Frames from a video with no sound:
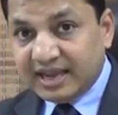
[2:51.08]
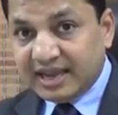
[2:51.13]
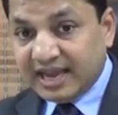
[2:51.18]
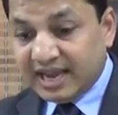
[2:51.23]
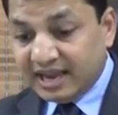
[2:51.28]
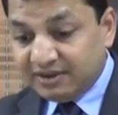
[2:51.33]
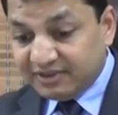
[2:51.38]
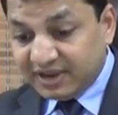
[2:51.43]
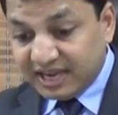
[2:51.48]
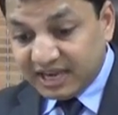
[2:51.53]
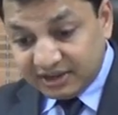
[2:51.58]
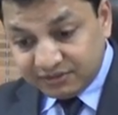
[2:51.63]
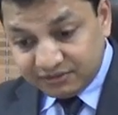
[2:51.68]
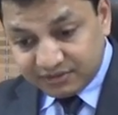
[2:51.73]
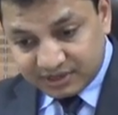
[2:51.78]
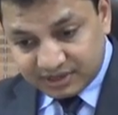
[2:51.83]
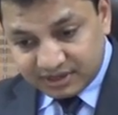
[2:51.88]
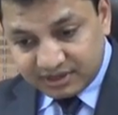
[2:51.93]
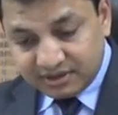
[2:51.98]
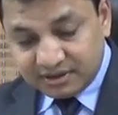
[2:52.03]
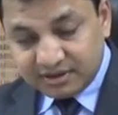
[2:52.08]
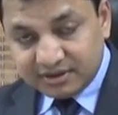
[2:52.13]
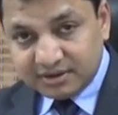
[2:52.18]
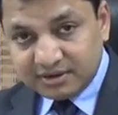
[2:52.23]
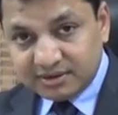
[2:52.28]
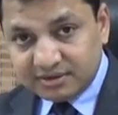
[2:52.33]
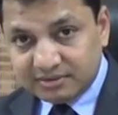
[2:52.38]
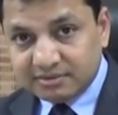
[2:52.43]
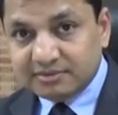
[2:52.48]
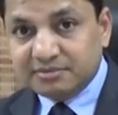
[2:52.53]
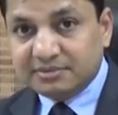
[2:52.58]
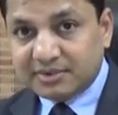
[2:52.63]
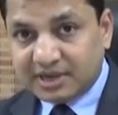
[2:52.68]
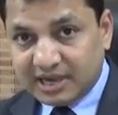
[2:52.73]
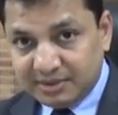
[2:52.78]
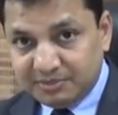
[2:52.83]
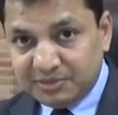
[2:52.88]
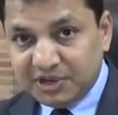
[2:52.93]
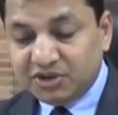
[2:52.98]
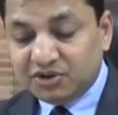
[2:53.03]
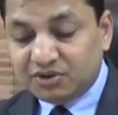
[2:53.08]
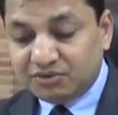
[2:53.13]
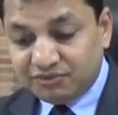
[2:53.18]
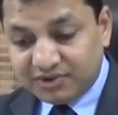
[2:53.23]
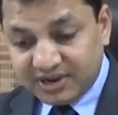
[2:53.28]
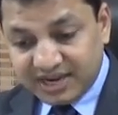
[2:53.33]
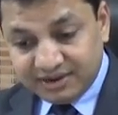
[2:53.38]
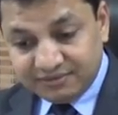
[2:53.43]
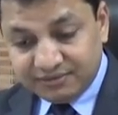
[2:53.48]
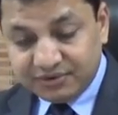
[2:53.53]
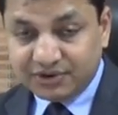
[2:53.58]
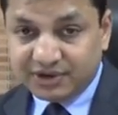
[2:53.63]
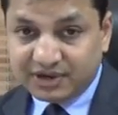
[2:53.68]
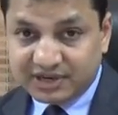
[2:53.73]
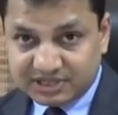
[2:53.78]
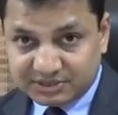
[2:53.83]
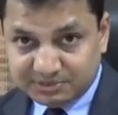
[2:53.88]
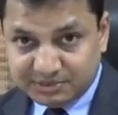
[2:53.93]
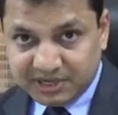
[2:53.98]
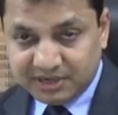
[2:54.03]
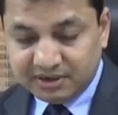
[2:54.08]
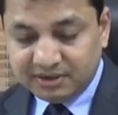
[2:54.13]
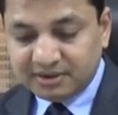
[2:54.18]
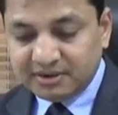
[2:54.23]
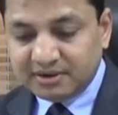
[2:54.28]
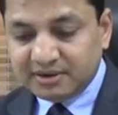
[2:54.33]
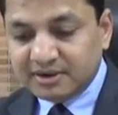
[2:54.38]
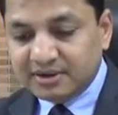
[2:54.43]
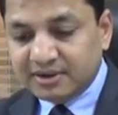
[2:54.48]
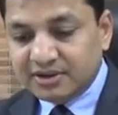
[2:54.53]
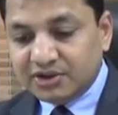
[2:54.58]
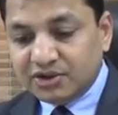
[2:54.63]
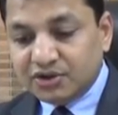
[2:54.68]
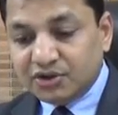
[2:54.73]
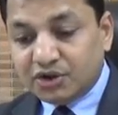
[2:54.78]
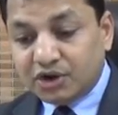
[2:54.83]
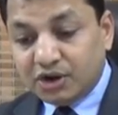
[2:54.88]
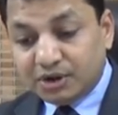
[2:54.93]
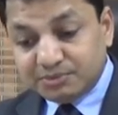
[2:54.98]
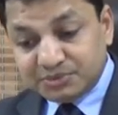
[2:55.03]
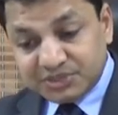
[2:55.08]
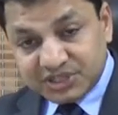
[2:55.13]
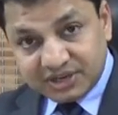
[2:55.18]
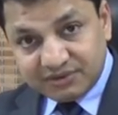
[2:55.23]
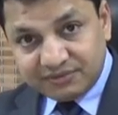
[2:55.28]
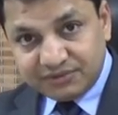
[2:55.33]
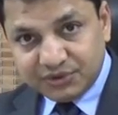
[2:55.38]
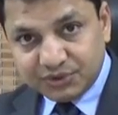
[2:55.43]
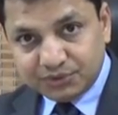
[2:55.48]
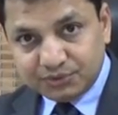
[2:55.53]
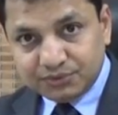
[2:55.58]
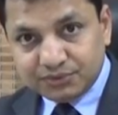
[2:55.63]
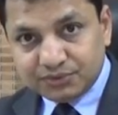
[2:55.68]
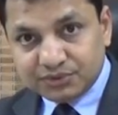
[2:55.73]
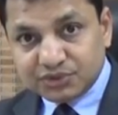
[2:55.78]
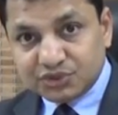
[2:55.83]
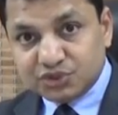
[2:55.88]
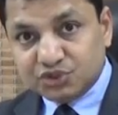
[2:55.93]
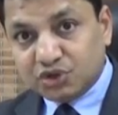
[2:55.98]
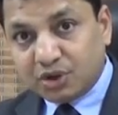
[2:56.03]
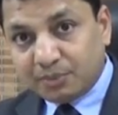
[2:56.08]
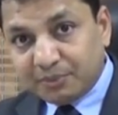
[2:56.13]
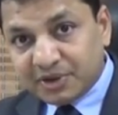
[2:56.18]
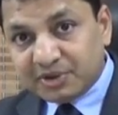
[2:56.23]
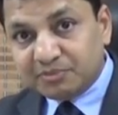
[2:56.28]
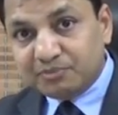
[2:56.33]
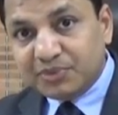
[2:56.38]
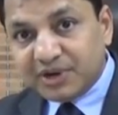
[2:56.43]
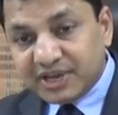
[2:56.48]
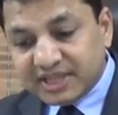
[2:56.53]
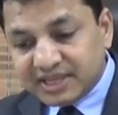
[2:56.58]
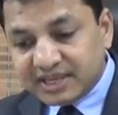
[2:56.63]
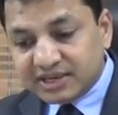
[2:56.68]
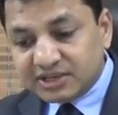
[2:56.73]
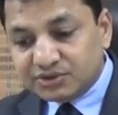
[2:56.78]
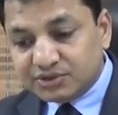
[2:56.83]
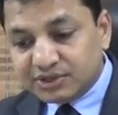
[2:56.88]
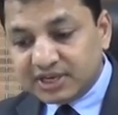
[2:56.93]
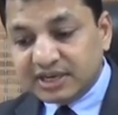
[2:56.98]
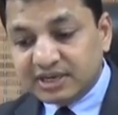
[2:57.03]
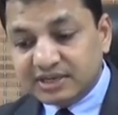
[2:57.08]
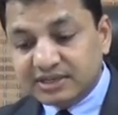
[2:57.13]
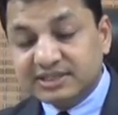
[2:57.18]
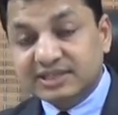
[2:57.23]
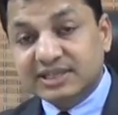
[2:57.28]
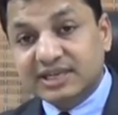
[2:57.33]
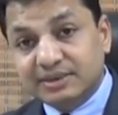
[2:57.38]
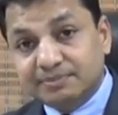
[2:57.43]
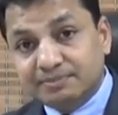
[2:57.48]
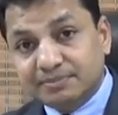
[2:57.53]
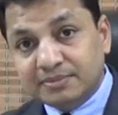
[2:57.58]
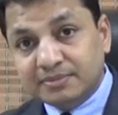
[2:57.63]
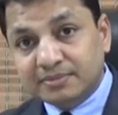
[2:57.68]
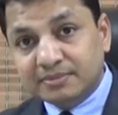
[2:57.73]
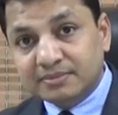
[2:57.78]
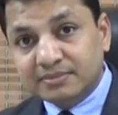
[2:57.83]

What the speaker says: Have anyone, I mean your wife or your husband, observed you stopping breathing during sleep?